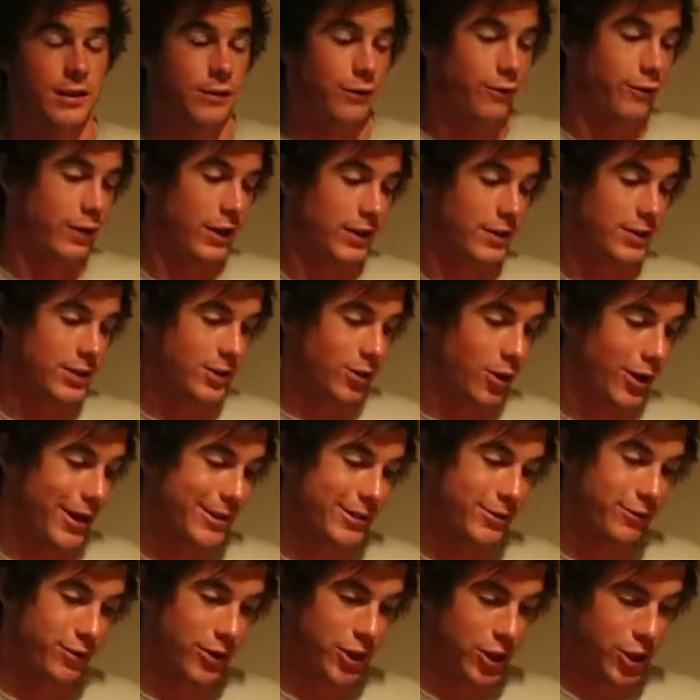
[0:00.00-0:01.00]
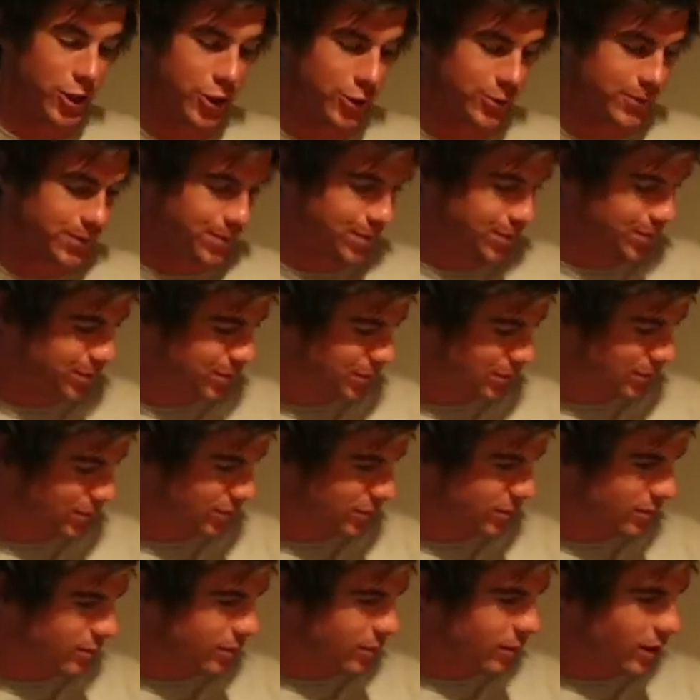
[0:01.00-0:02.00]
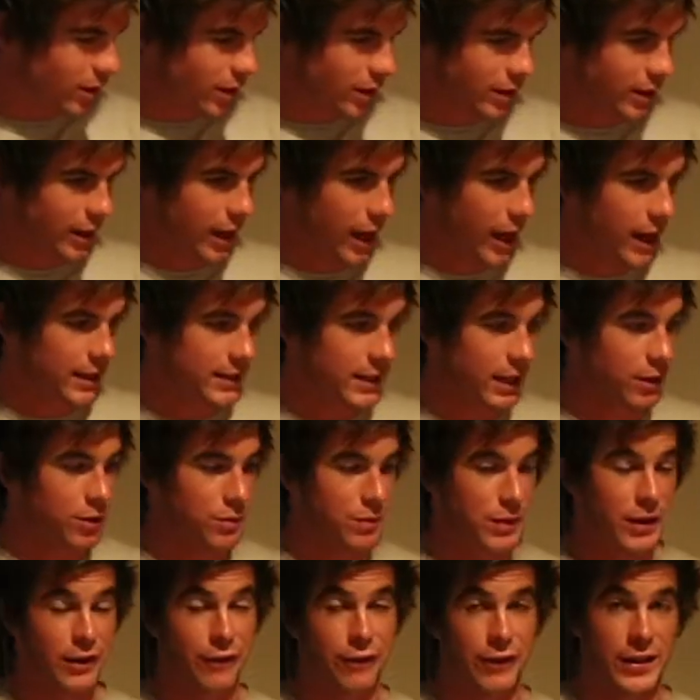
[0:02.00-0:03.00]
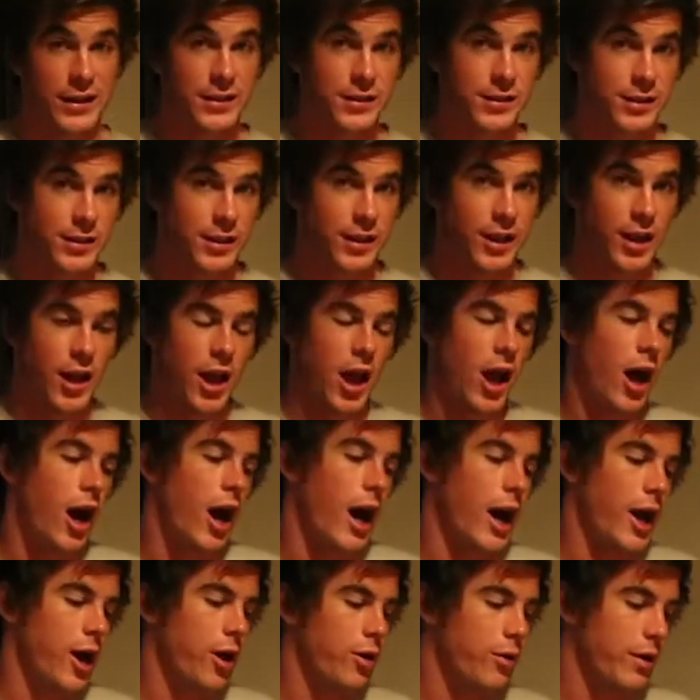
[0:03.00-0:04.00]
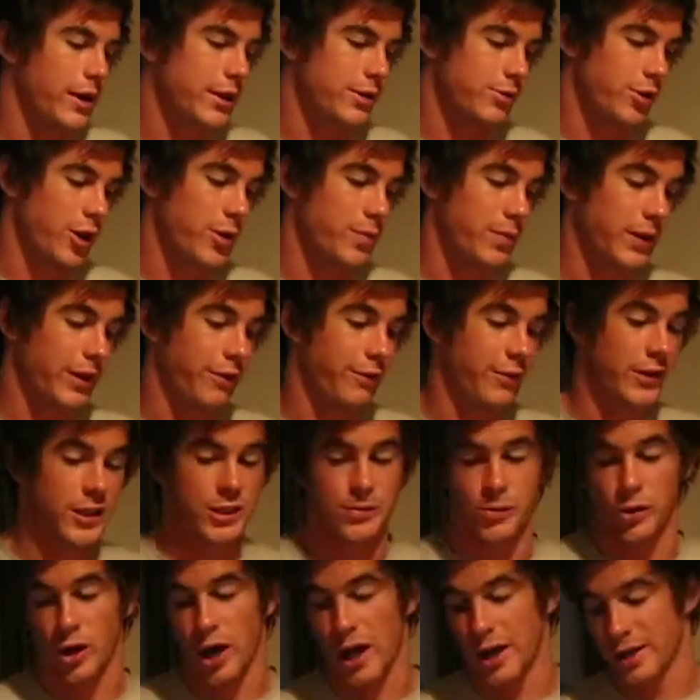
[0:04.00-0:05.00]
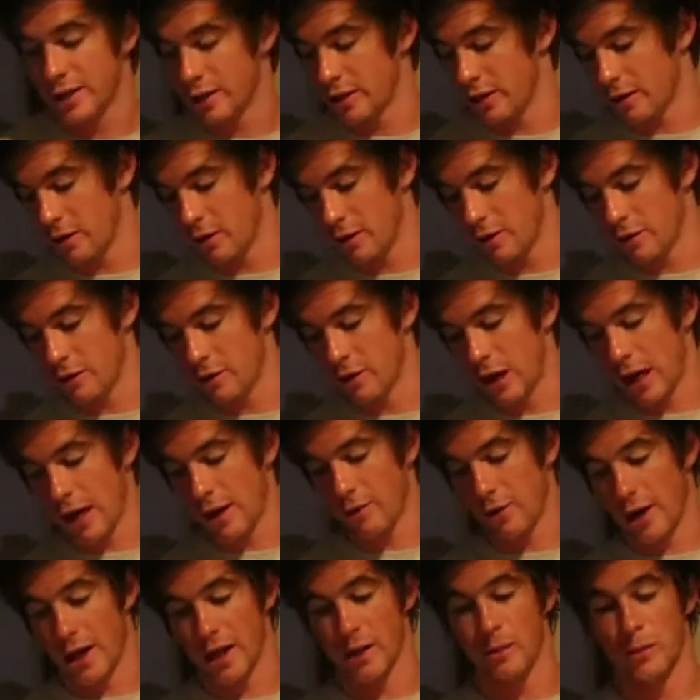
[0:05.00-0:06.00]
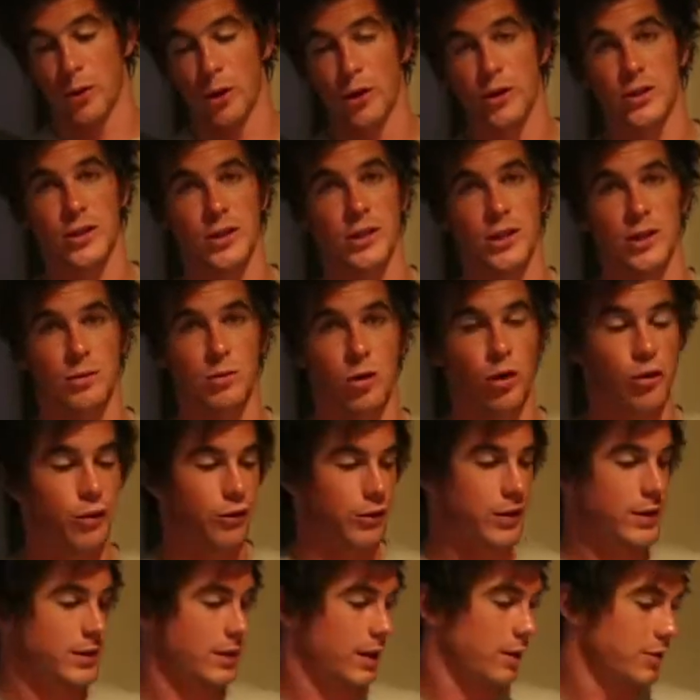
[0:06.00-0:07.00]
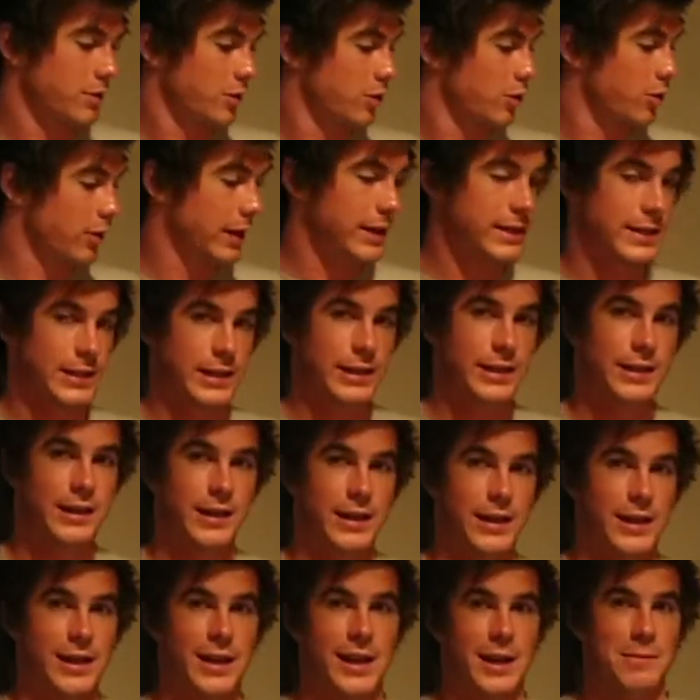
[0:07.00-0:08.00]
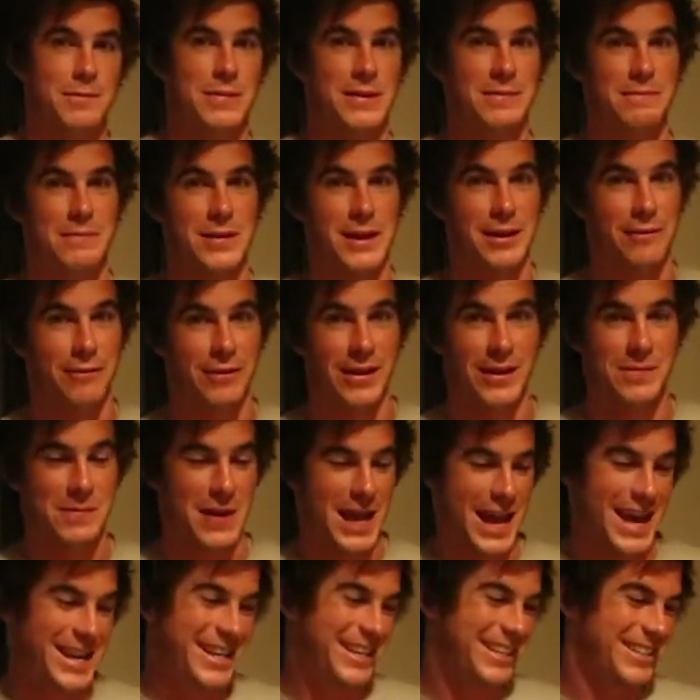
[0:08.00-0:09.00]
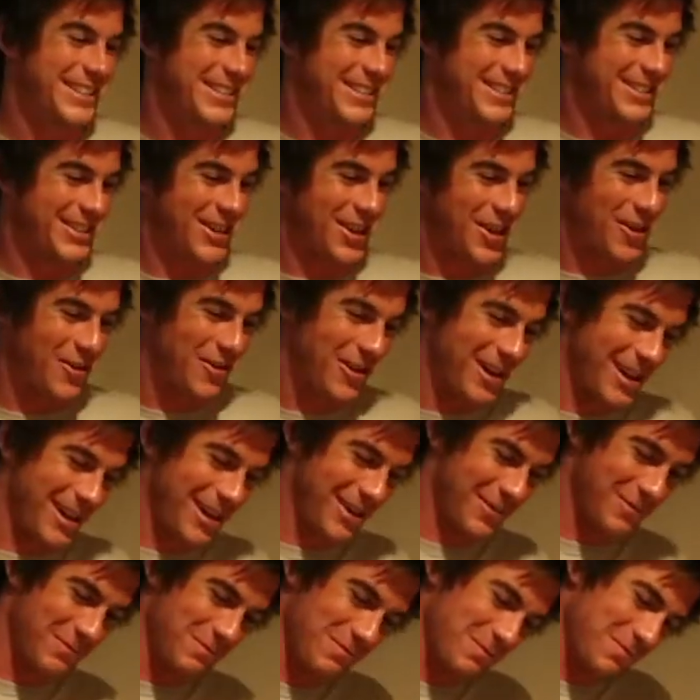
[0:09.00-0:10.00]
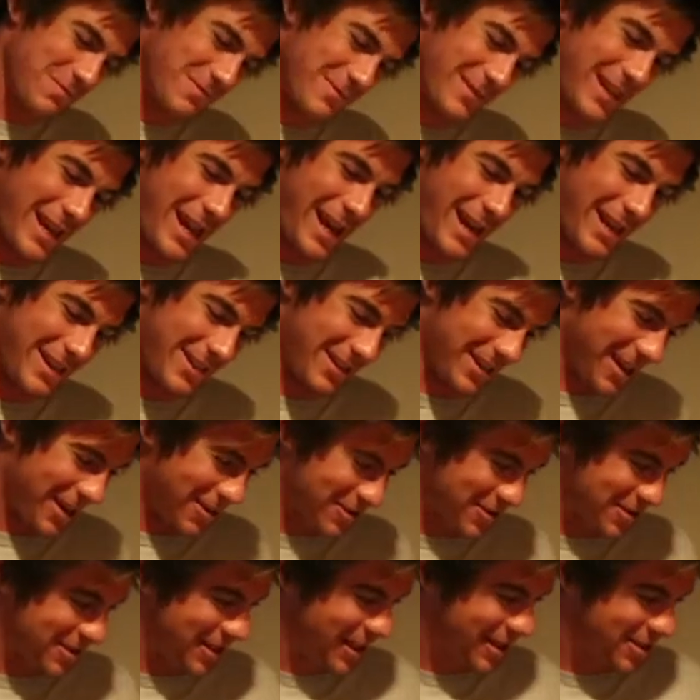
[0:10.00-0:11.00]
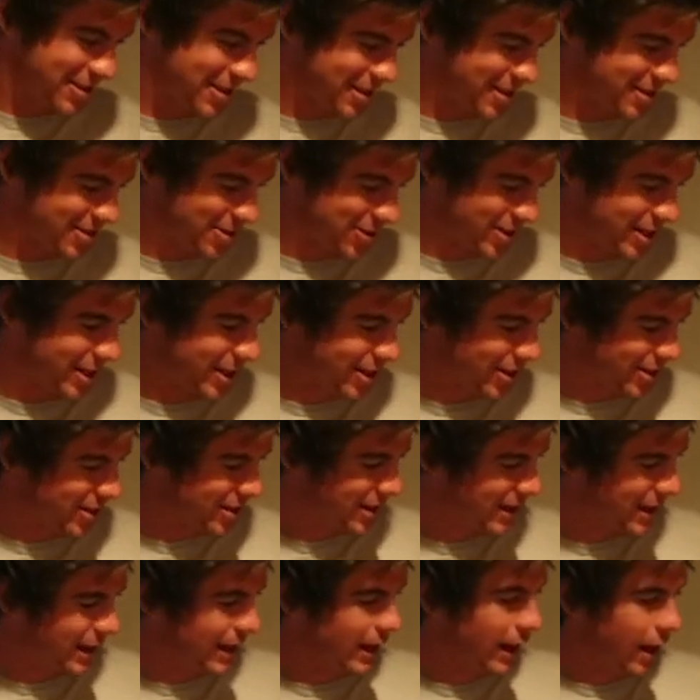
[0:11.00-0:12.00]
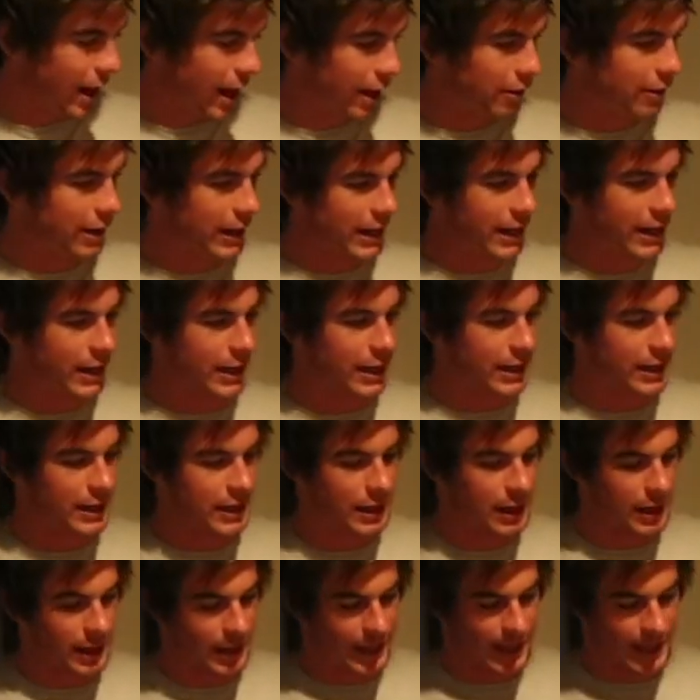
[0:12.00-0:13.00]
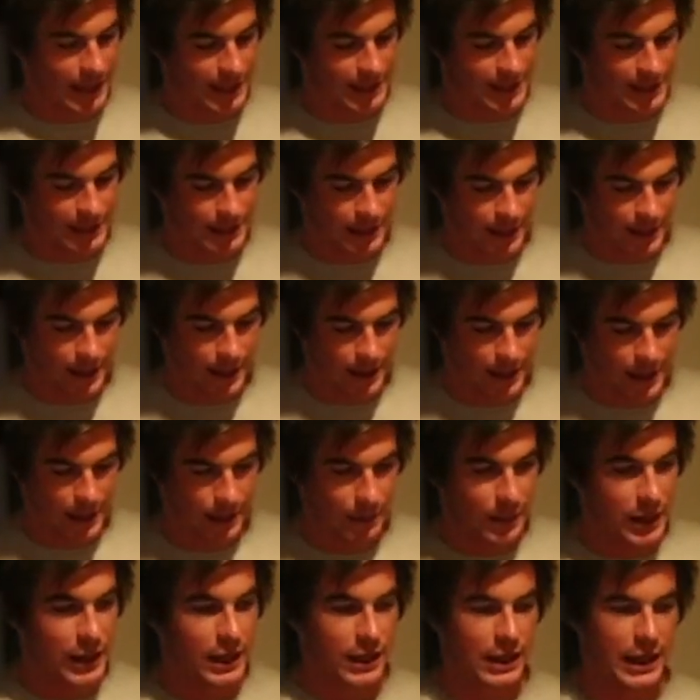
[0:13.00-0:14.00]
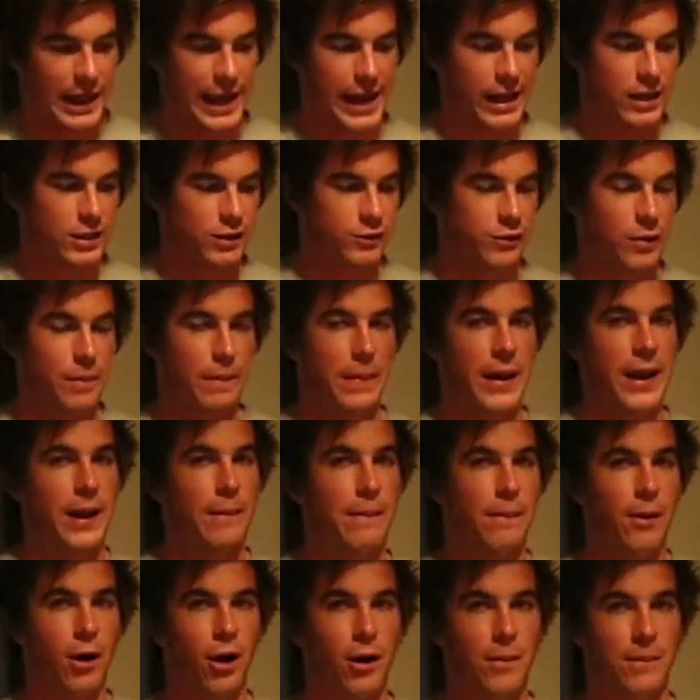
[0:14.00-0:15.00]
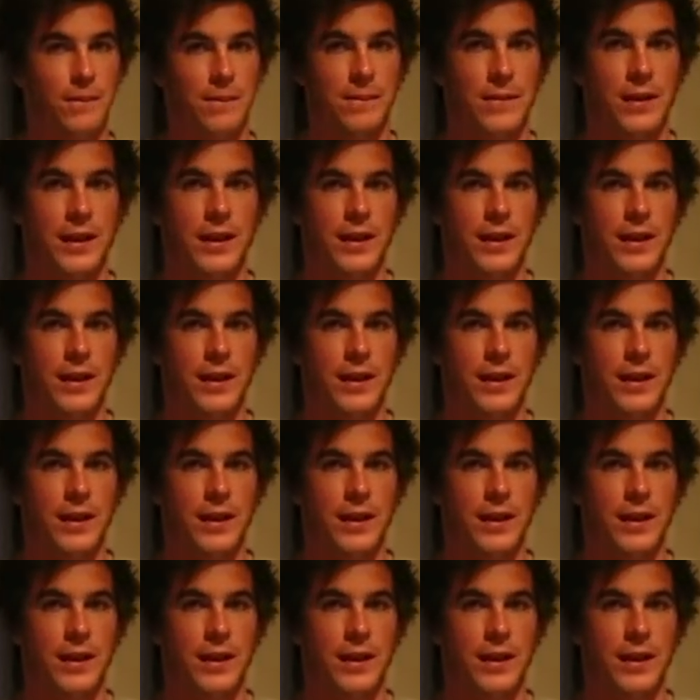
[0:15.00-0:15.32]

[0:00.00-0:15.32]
the fin size for you. Uh, so with big fins, I always rode big fins. Prior to uh, riding boots and small fins, I was always a big, big fin bandit. So um, yeah, that was, that sounds really good. I reckon it, um, it allows for better pop